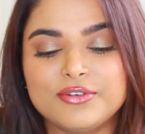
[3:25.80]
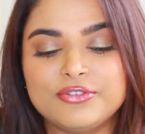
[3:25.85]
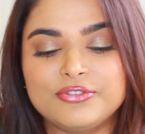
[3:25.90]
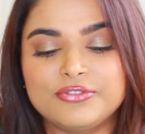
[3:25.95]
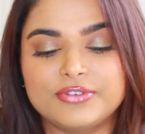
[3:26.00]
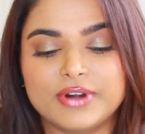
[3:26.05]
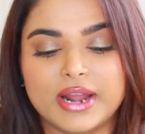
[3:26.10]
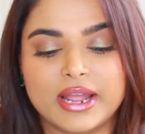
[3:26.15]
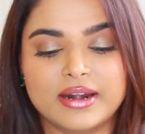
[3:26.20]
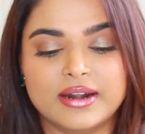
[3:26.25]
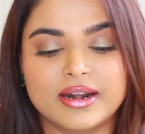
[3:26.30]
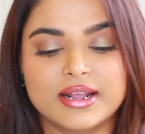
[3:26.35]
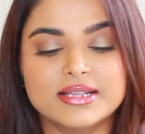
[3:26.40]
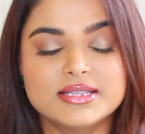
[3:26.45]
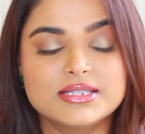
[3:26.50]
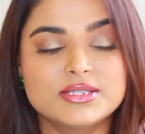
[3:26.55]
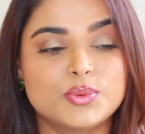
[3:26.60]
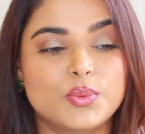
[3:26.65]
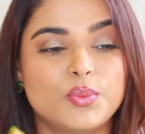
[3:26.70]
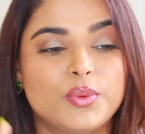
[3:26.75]
a
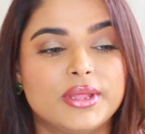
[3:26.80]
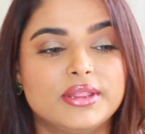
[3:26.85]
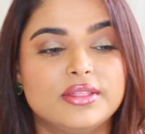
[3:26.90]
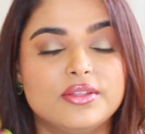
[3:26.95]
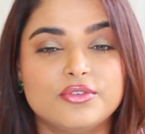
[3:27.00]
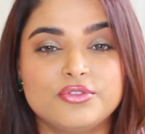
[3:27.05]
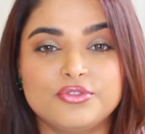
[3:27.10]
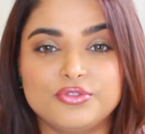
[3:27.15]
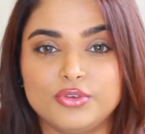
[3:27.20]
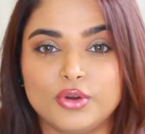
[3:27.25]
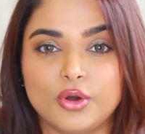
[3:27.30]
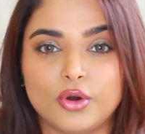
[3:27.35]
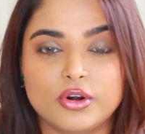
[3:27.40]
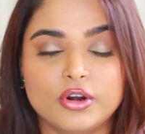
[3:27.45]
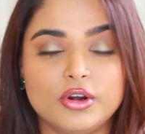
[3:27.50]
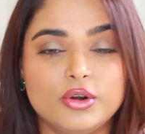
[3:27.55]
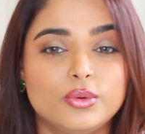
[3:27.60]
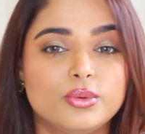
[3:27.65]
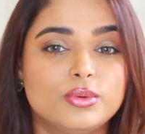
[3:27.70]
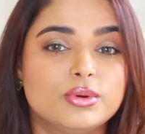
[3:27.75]
fragrance with
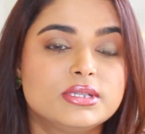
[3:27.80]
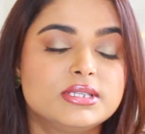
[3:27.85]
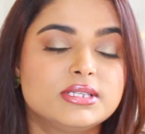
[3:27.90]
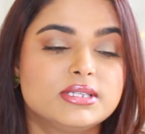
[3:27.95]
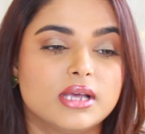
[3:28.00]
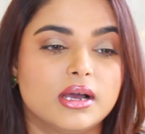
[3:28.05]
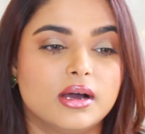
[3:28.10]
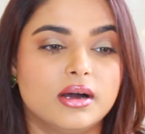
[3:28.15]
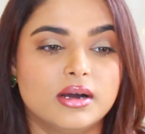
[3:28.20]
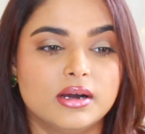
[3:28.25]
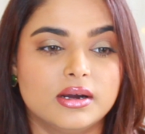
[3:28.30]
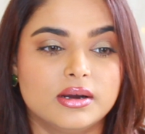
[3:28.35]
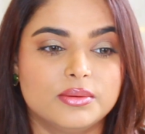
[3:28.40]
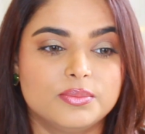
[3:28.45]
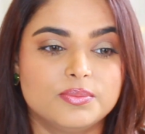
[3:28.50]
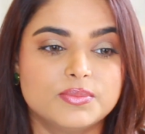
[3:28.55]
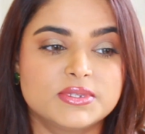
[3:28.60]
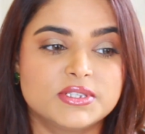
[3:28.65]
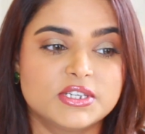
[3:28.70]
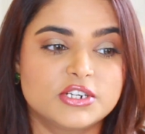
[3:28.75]
floral notes,
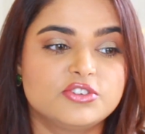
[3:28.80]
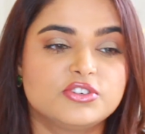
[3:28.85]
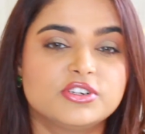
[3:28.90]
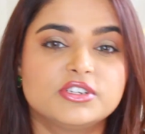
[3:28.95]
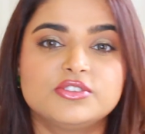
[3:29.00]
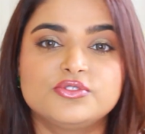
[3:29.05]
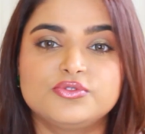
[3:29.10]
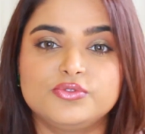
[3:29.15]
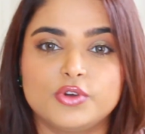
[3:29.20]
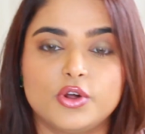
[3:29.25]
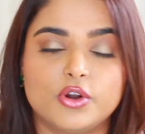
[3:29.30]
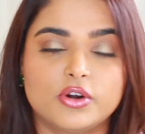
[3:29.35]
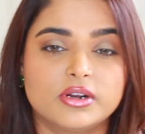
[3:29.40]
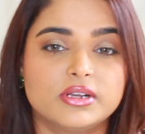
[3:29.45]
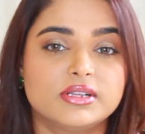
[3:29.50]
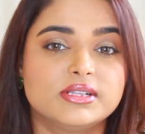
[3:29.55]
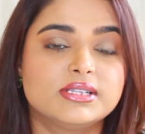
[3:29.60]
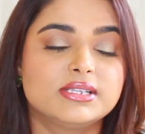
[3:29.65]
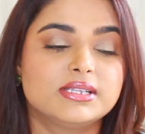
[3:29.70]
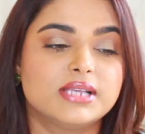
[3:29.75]
citrus
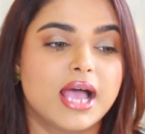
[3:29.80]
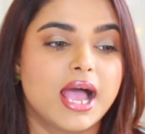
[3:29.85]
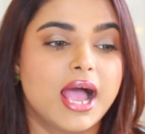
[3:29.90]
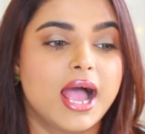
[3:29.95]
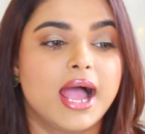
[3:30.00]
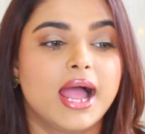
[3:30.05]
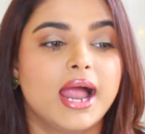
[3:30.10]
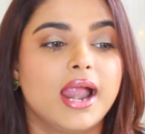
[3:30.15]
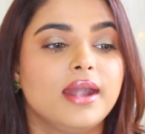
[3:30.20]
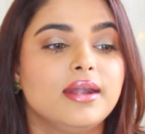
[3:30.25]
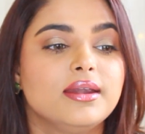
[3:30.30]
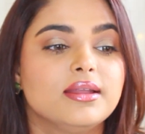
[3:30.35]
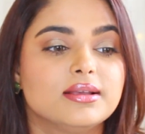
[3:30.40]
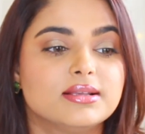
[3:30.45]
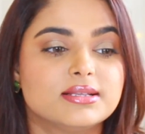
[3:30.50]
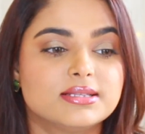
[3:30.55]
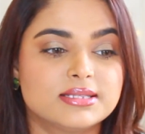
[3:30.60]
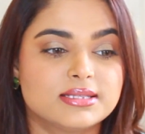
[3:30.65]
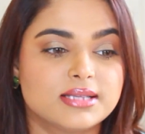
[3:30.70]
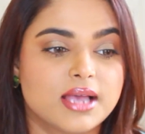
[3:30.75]
florals,
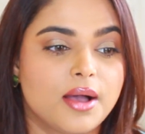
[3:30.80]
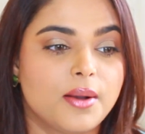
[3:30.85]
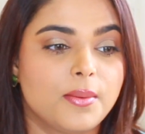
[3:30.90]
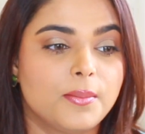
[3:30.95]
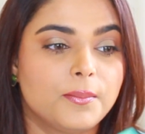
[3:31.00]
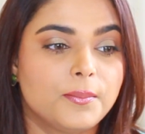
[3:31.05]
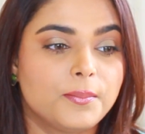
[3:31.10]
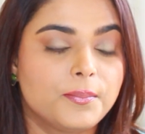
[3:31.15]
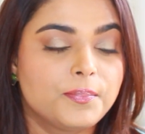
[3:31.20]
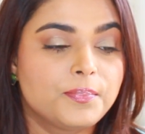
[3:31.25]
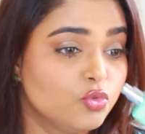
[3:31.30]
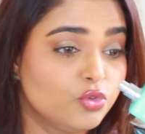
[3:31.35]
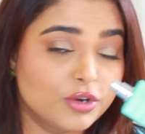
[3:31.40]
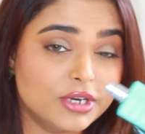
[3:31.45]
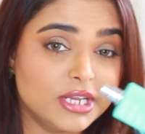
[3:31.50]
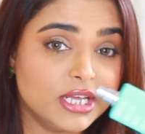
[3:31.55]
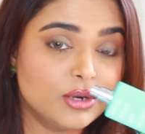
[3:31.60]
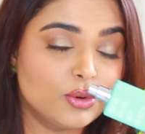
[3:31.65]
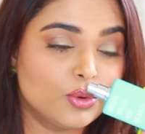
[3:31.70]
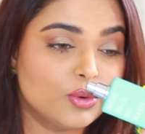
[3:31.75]
and some
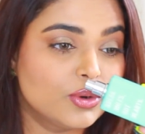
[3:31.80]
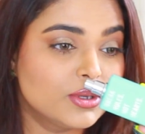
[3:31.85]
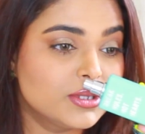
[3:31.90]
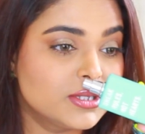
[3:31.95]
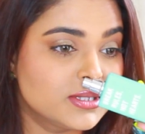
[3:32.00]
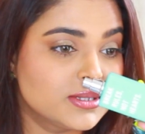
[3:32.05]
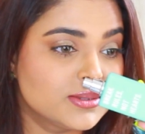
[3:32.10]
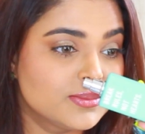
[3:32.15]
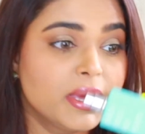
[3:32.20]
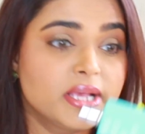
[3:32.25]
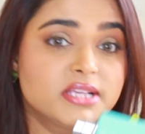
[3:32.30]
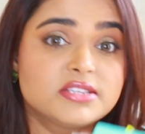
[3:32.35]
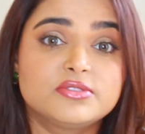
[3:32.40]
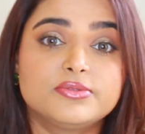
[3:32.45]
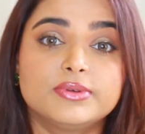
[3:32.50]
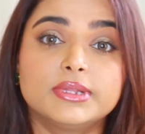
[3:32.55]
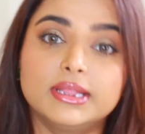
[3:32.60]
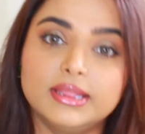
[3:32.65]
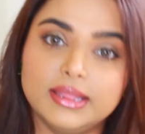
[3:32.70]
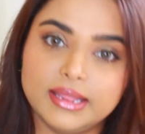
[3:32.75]
woody notes
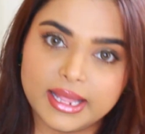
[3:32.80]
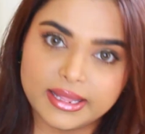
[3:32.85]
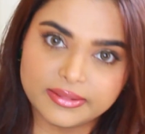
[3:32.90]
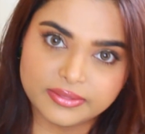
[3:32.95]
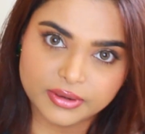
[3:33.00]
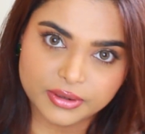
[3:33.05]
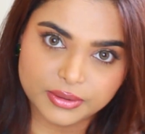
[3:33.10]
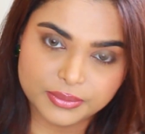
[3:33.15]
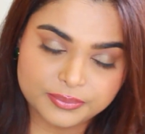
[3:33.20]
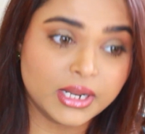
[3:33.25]
mixed with leather.